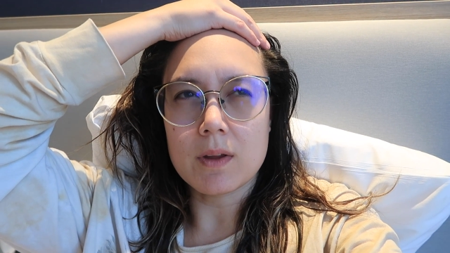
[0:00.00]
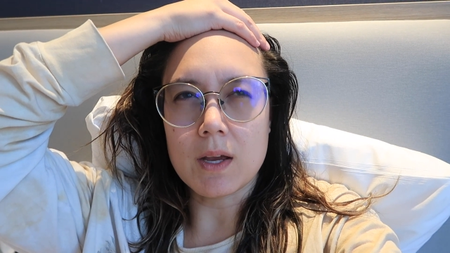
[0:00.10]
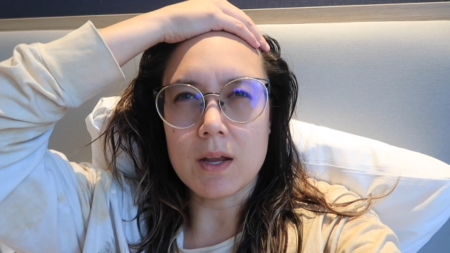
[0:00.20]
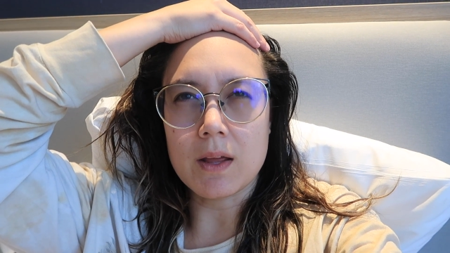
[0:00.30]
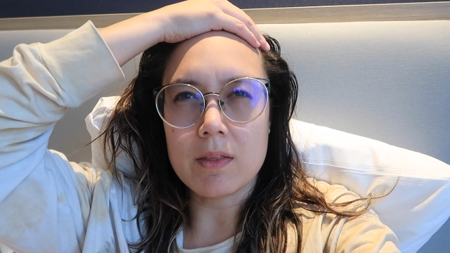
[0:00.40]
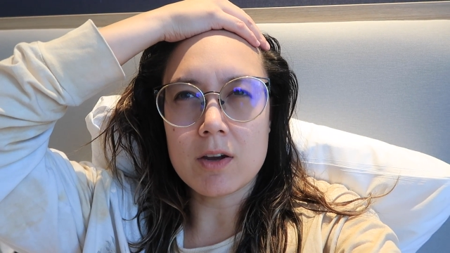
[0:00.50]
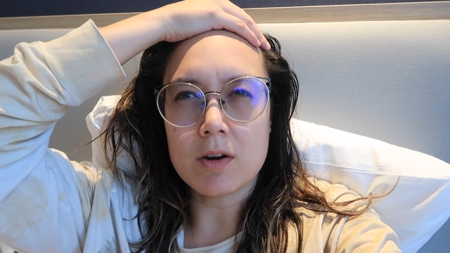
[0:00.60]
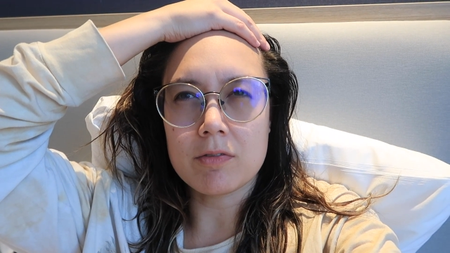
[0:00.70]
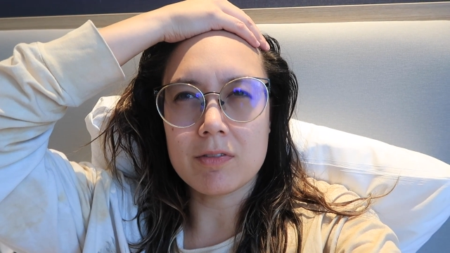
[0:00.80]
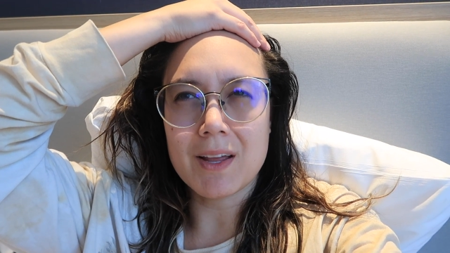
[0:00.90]
And I think
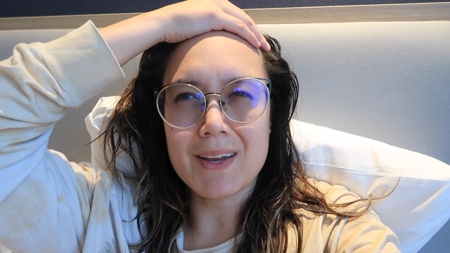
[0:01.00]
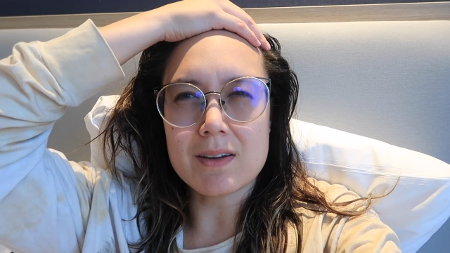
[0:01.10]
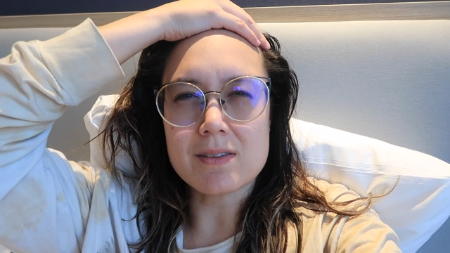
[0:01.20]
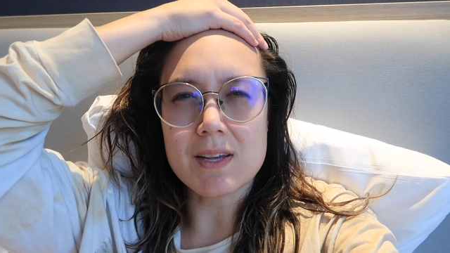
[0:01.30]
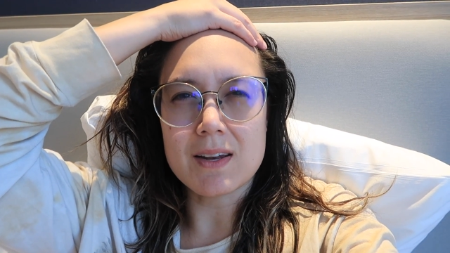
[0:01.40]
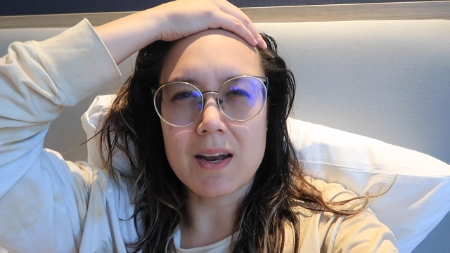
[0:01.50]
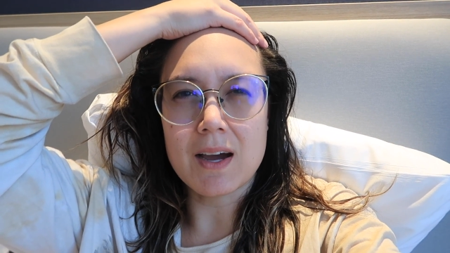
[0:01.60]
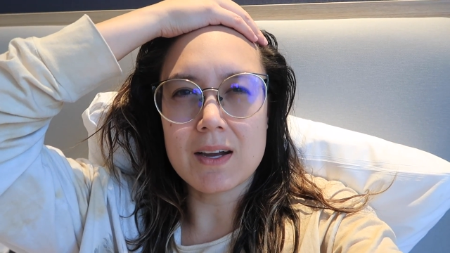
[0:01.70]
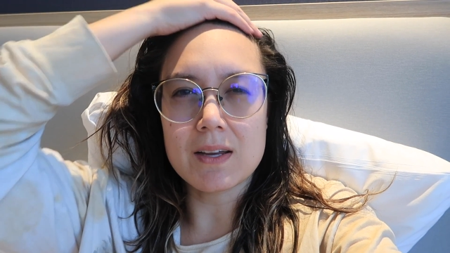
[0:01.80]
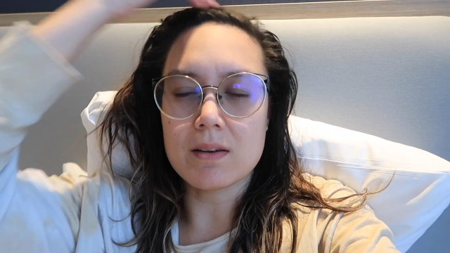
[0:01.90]
our flight is at
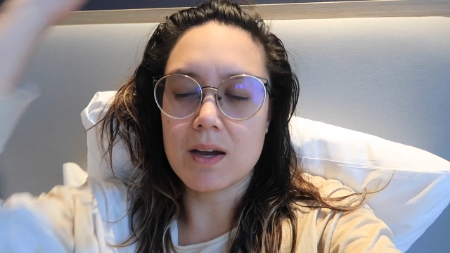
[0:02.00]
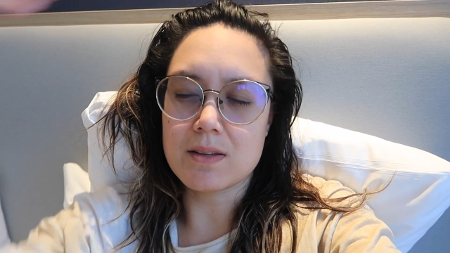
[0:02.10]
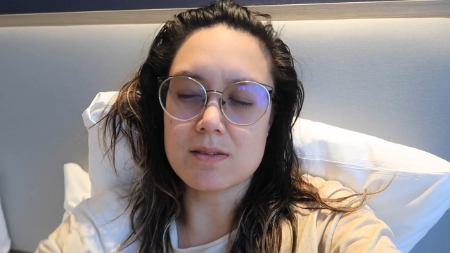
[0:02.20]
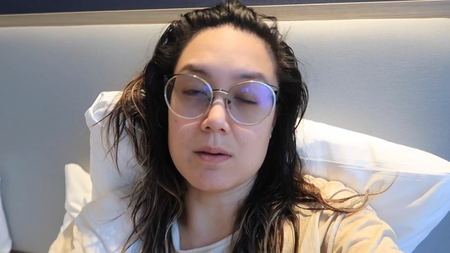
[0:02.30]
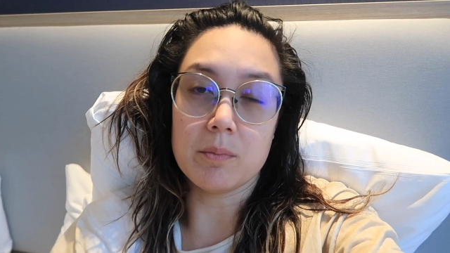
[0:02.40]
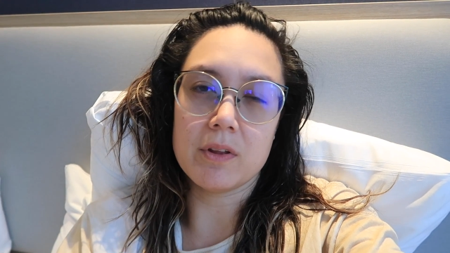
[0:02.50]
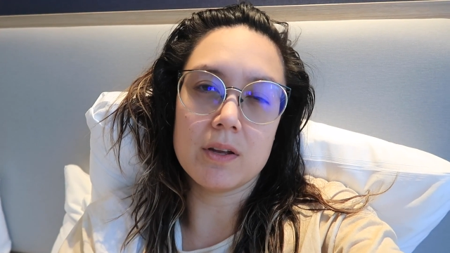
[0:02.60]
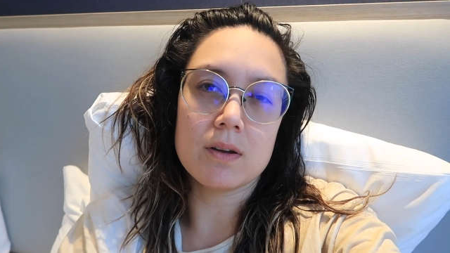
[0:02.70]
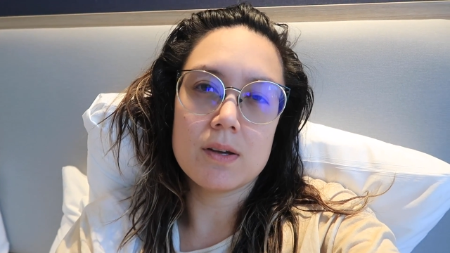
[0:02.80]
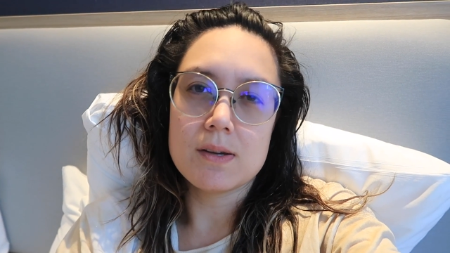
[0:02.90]
9 something